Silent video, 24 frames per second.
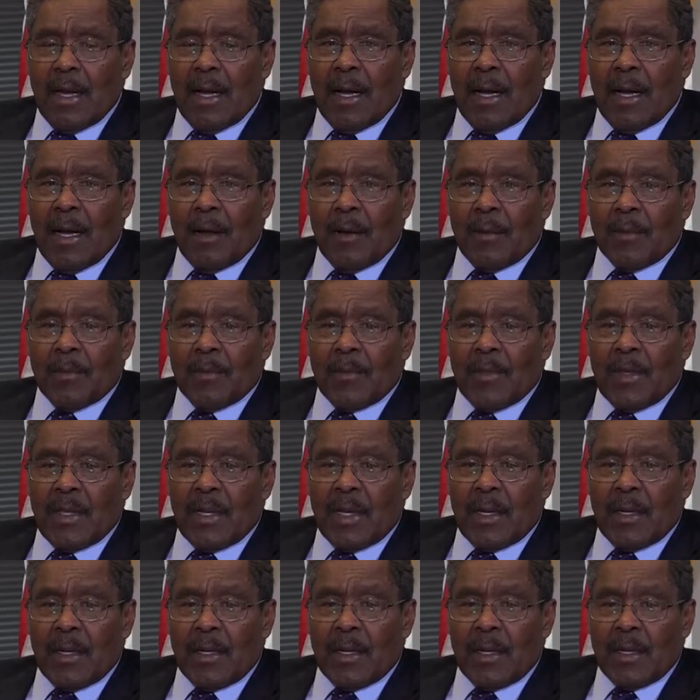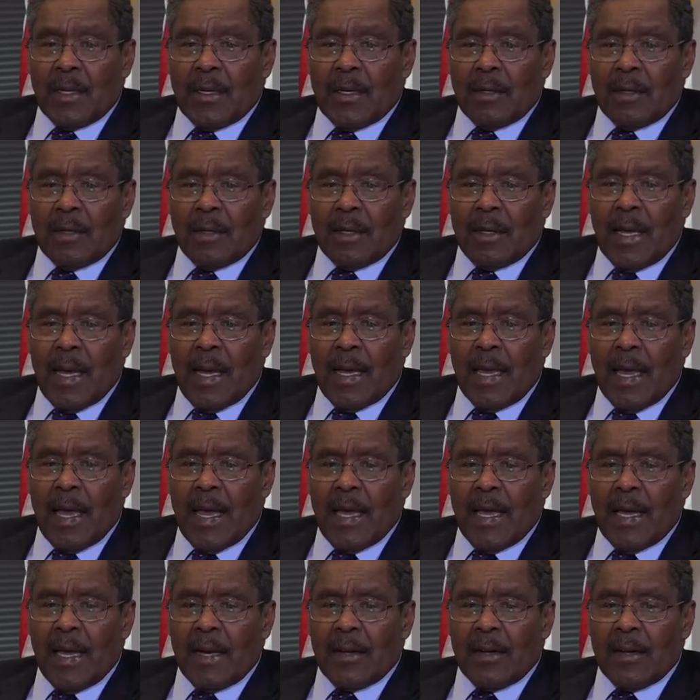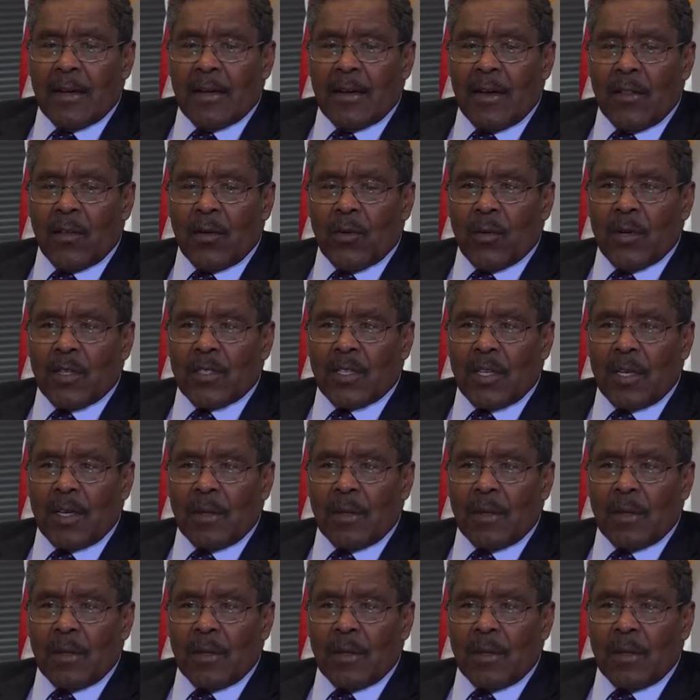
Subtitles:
the AA, and another was